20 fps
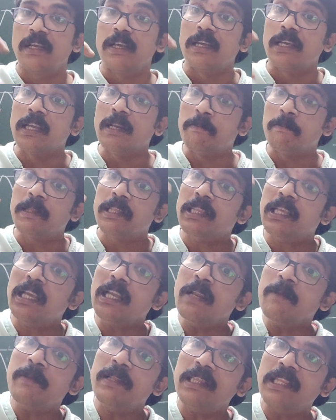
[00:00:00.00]
methyl
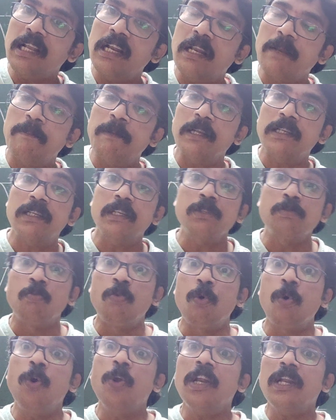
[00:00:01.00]
repulsions,
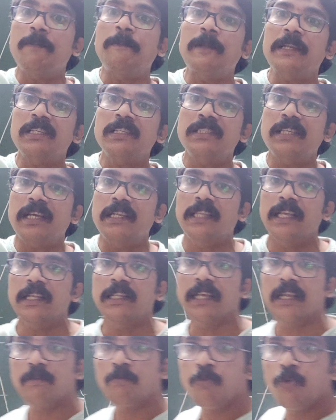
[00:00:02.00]
more repulsions are there, then
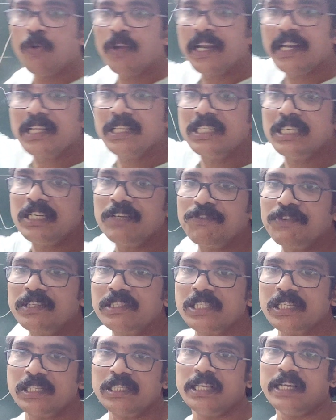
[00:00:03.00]
more energy difference is
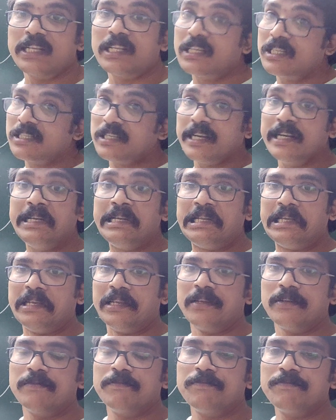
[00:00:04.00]
there. That is 90.
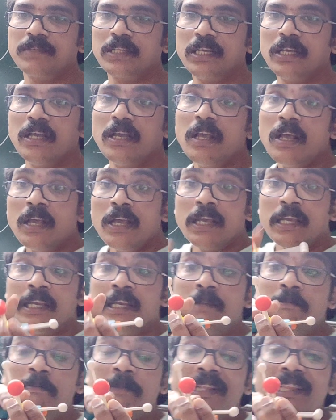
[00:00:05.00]
In
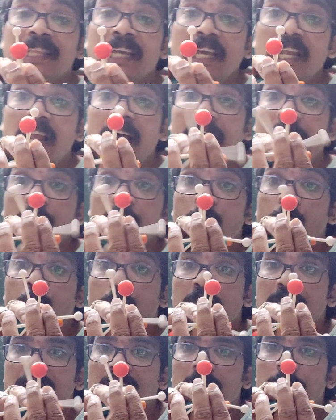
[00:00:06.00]
methyl hydrogen
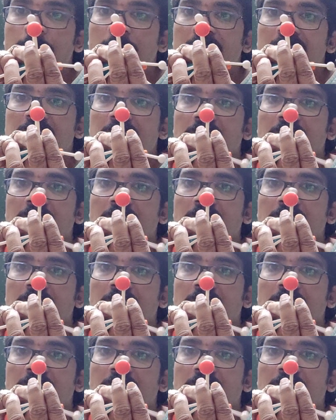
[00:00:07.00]
repulsion,